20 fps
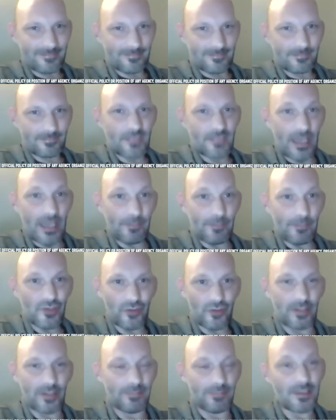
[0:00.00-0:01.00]
Yeah,
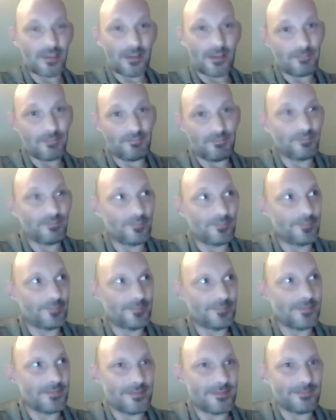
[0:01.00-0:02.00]
sure. Uh,
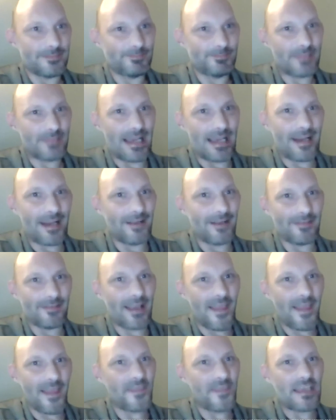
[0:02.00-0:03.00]
kind of
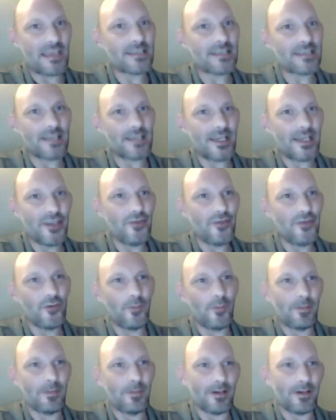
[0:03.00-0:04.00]
kind of things that I
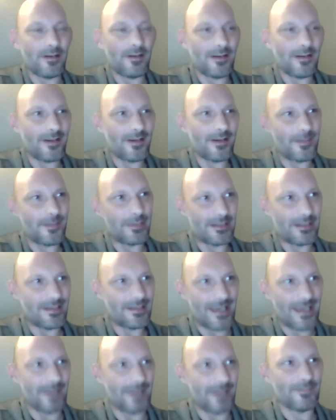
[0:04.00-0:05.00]
knew, uh, but
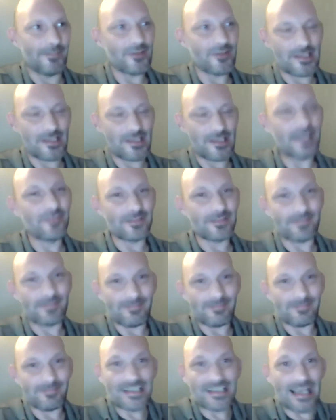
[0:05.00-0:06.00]
yeah, you said
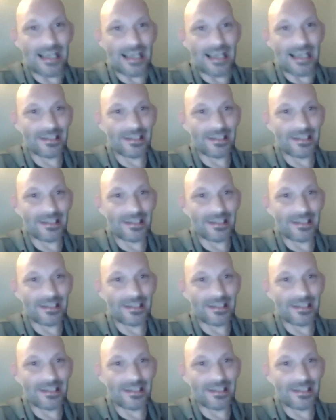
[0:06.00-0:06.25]
exactly